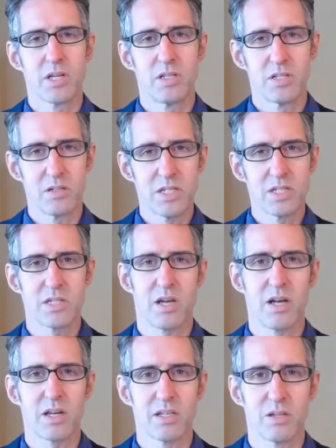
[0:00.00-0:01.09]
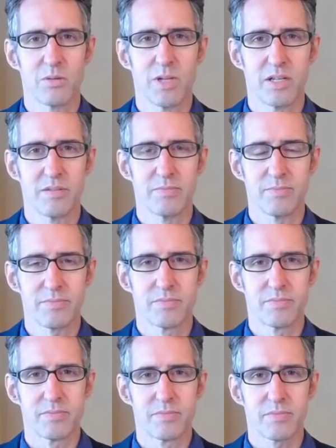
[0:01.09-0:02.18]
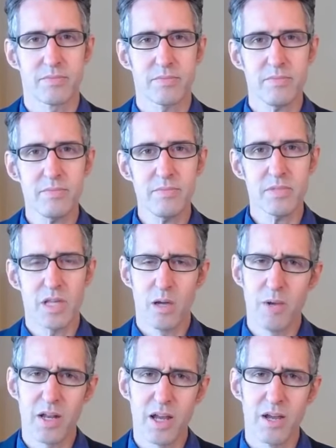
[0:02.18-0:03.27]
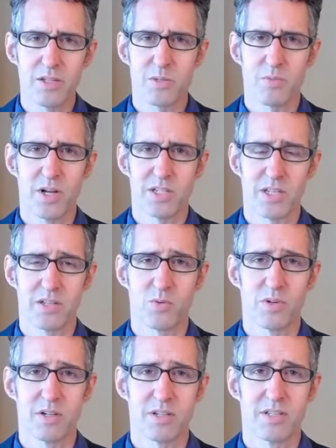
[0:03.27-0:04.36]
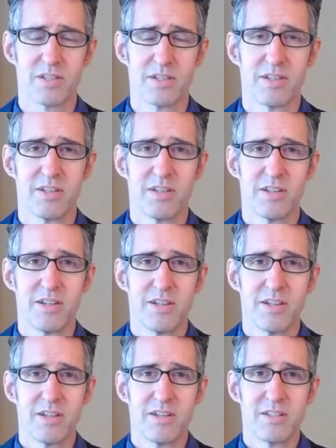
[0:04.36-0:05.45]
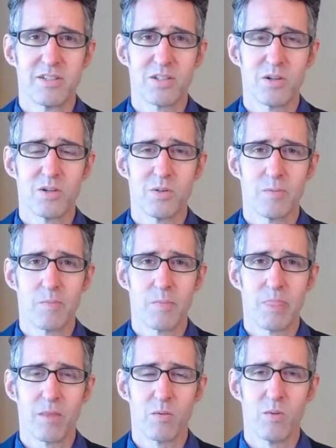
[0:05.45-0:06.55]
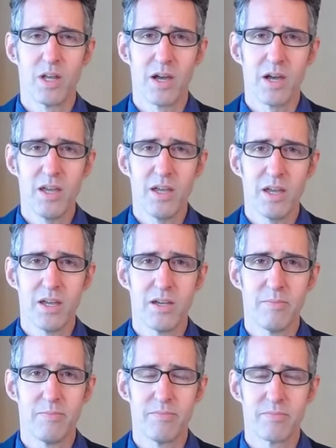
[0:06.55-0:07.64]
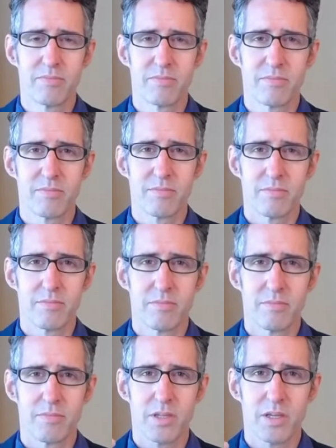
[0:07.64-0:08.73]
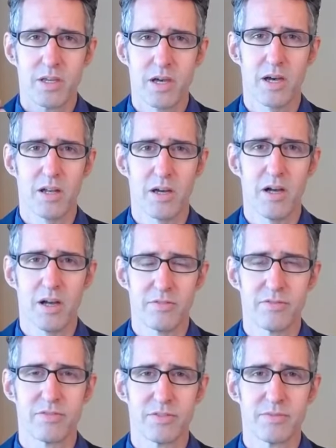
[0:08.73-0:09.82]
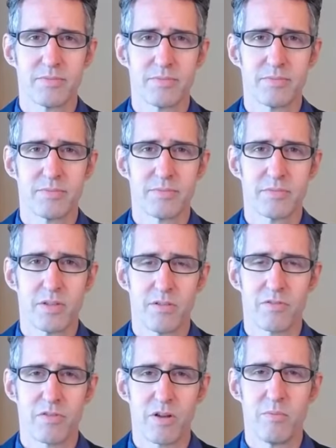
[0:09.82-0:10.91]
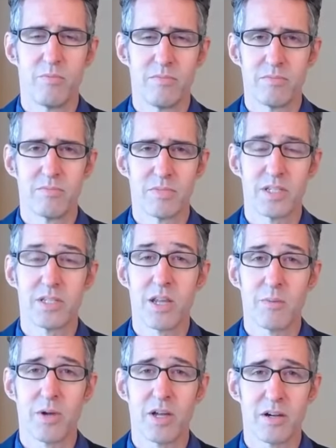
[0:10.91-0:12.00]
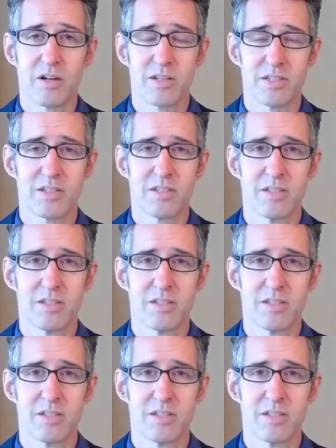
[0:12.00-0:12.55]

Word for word: so let's talk a little bit about how this process works. So when I am cut off from, let's say, my heart,